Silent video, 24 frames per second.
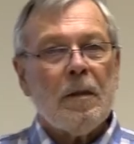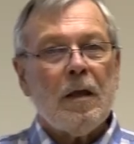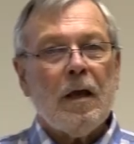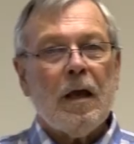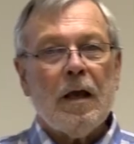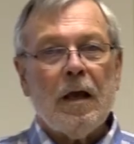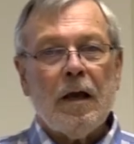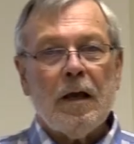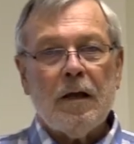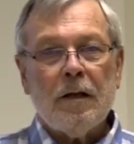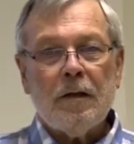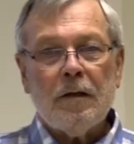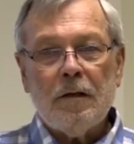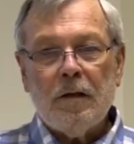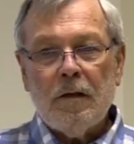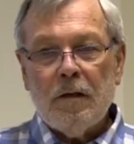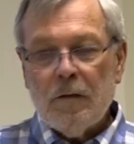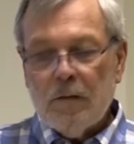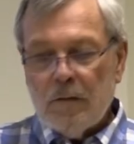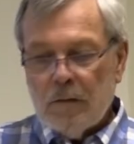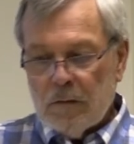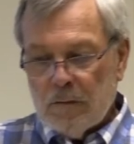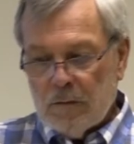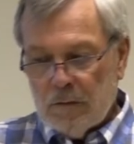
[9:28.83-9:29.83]
And
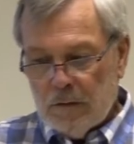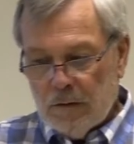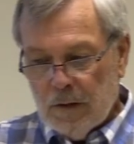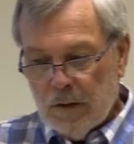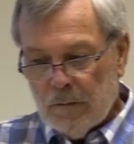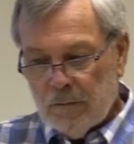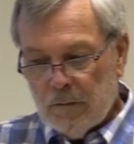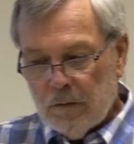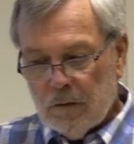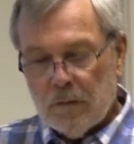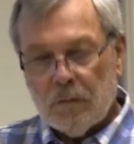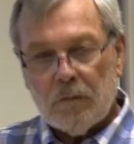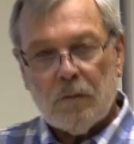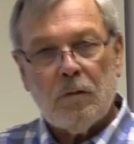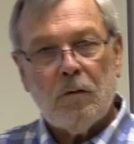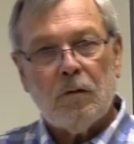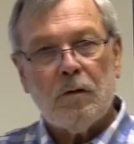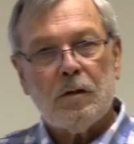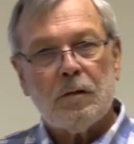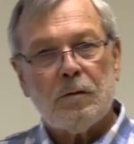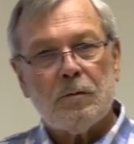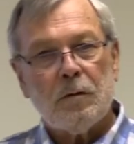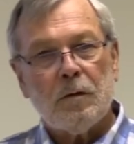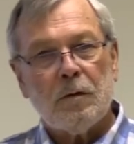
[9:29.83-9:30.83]
Denver, of
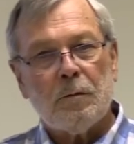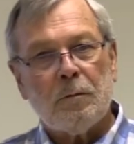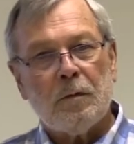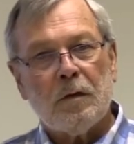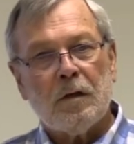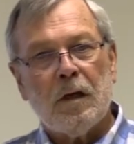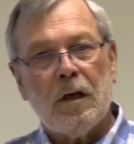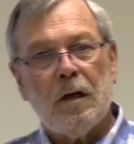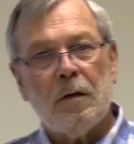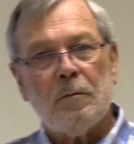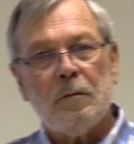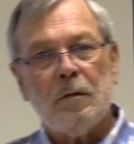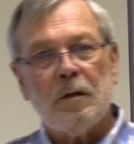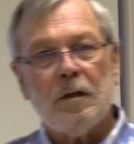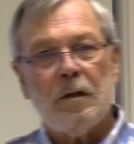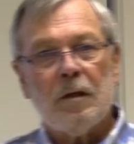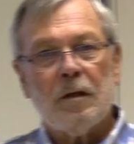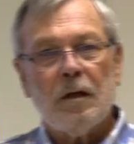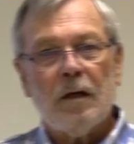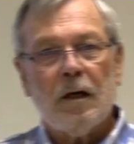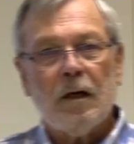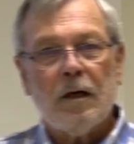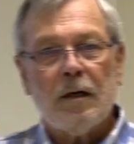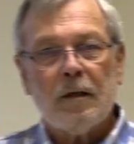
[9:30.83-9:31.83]
course, became
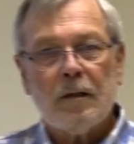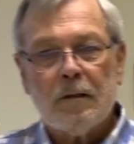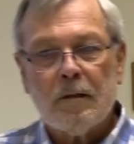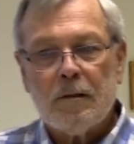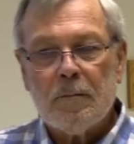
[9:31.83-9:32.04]
the uh,